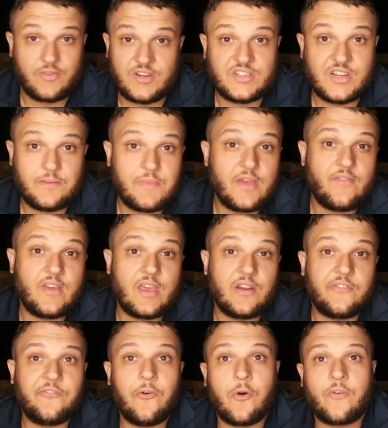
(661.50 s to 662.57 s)
reason I'm giving it
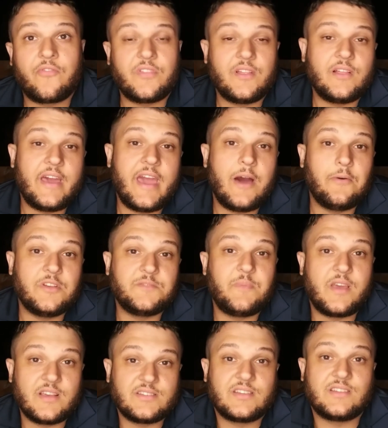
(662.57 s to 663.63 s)
a 4 for the layout is
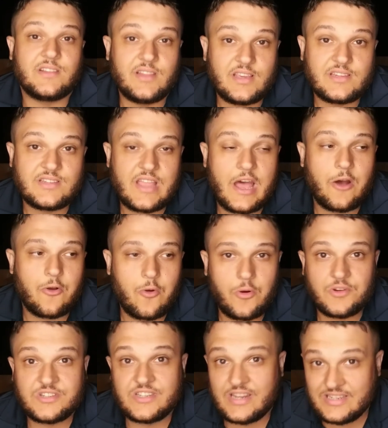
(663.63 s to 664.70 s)
because it's a Link style
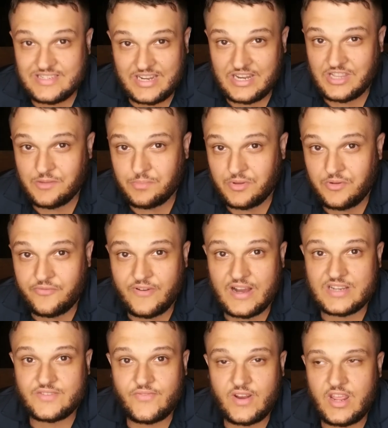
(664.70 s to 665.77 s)
course, and I said in the Blue
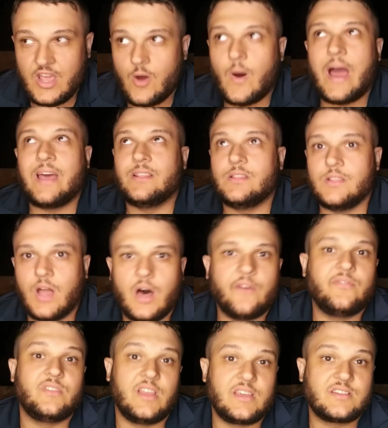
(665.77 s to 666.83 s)
Fox video, I
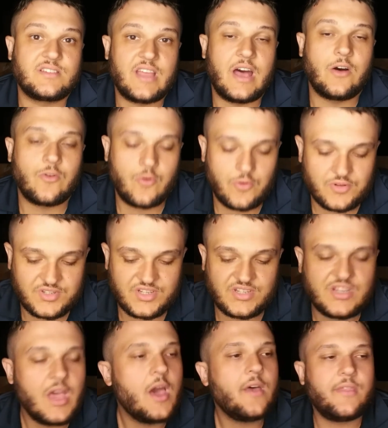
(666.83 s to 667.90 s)
love Link style
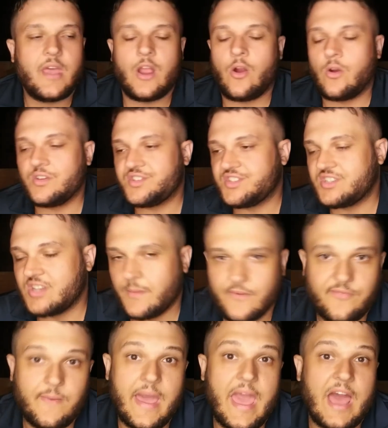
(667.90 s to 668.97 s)
courses. They are some
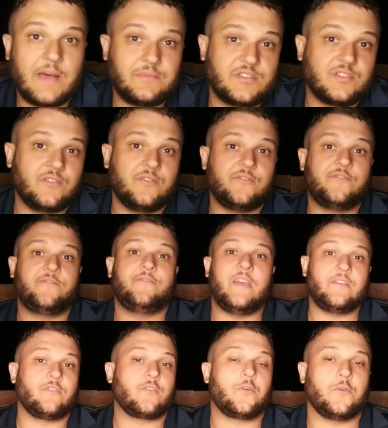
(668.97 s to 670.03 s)
of my absolute
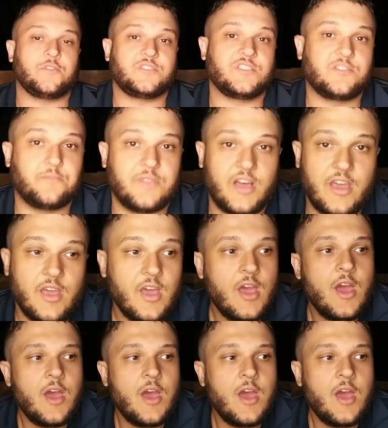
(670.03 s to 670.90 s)
favorite courses to play,